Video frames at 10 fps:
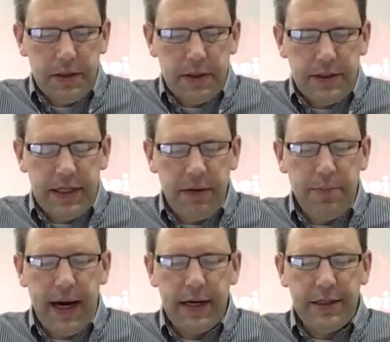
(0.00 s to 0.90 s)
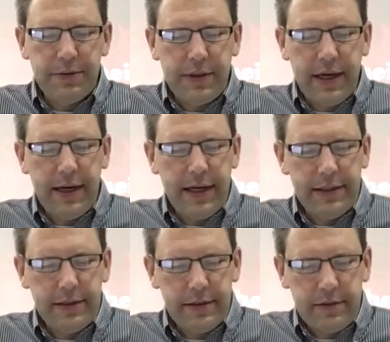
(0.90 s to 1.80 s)
dead bodies without
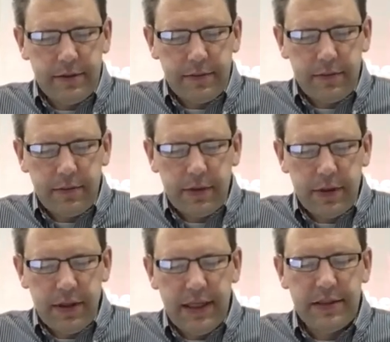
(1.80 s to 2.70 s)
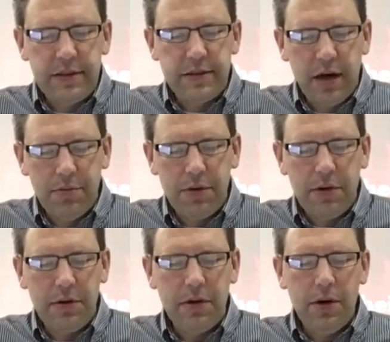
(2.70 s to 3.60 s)
end. They
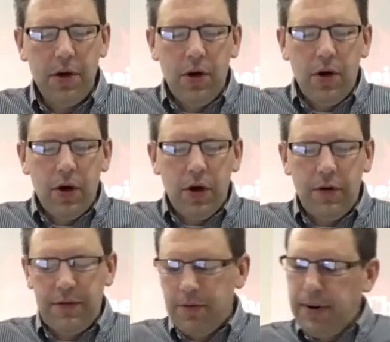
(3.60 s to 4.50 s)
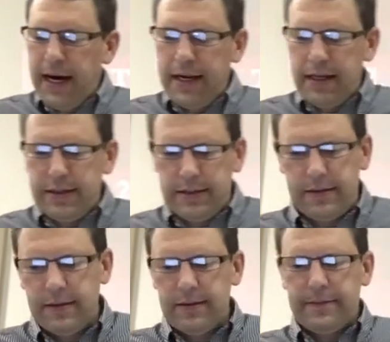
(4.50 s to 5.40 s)
stumble over the
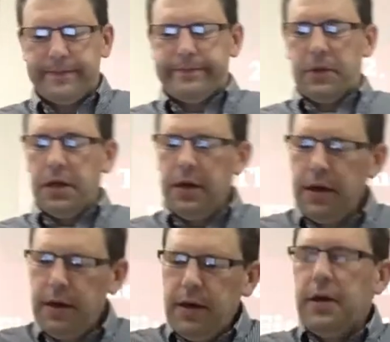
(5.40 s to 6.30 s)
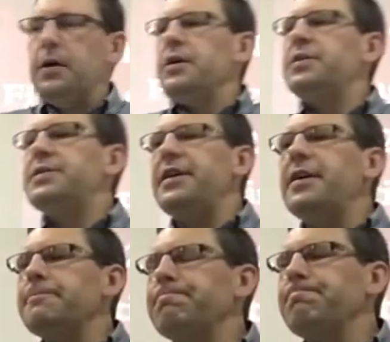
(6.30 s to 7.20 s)
bodies. You
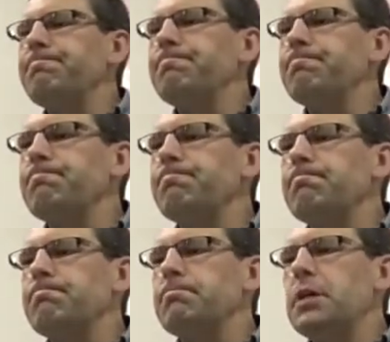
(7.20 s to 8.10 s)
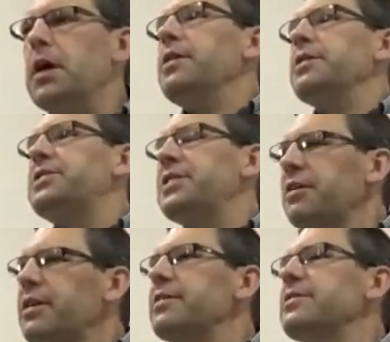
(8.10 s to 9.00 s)
see, the
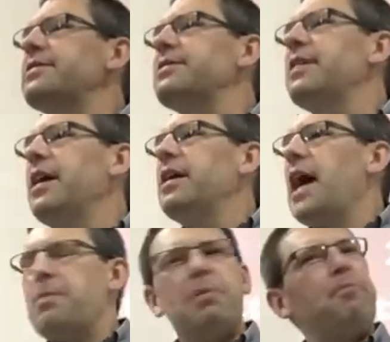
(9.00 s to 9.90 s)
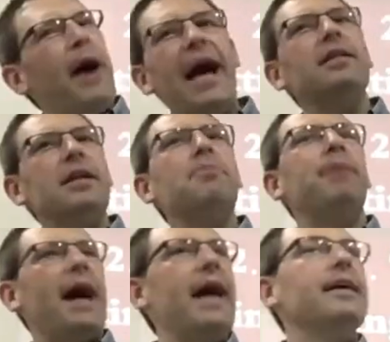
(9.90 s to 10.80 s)
Assyrians have been piling up
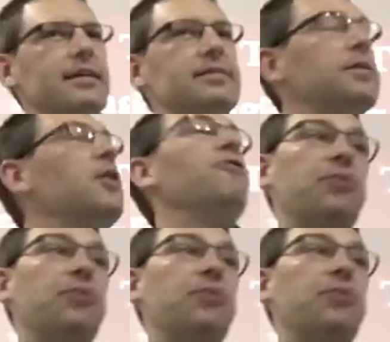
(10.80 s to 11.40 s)
bodies for